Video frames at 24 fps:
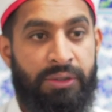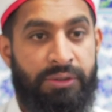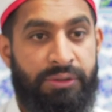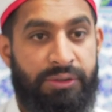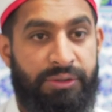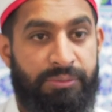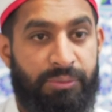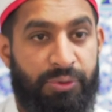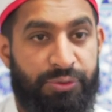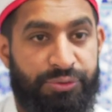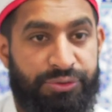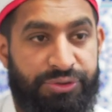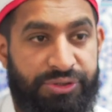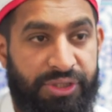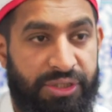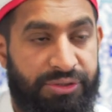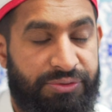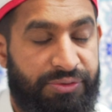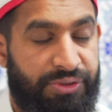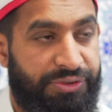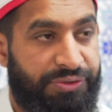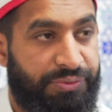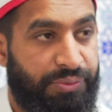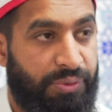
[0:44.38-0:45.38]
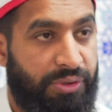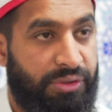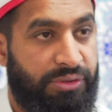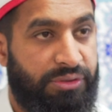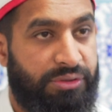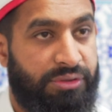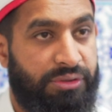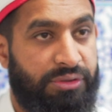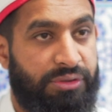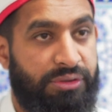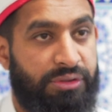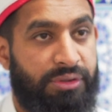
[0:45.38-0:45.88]
the most generous
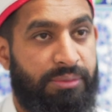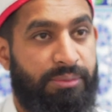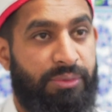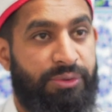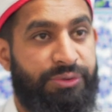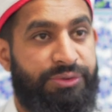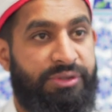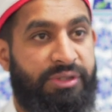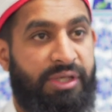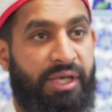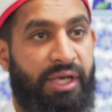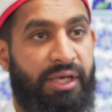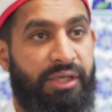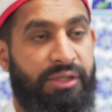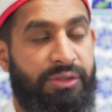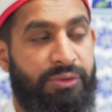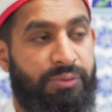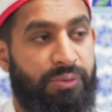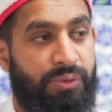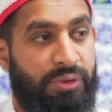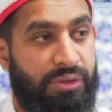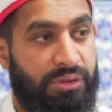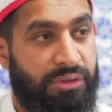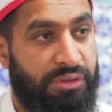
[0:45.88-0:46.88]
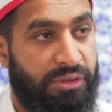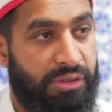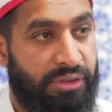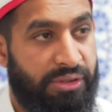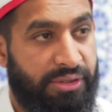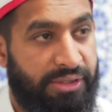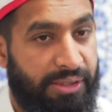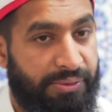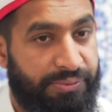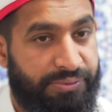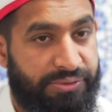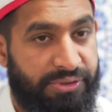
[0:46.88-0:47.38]
one, the most kind one,
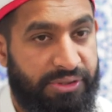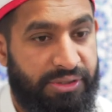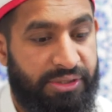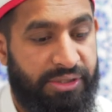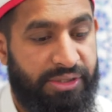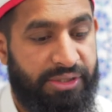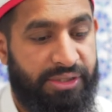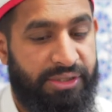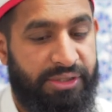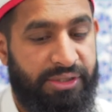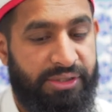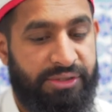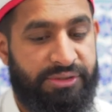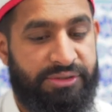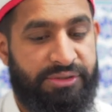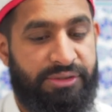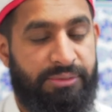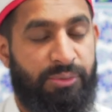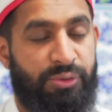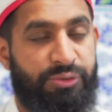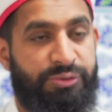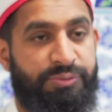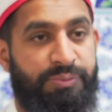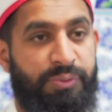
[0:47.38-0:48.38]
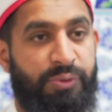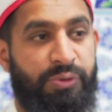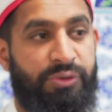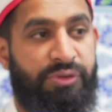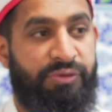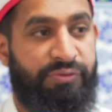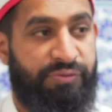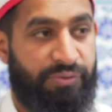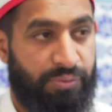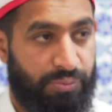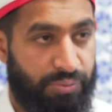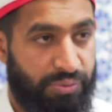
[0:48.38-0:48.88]
undoubtedly he is the most
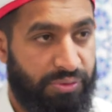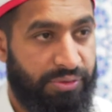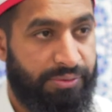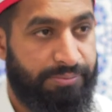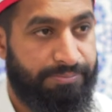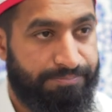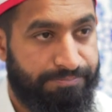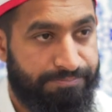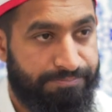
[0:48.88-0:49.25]
beautiful one.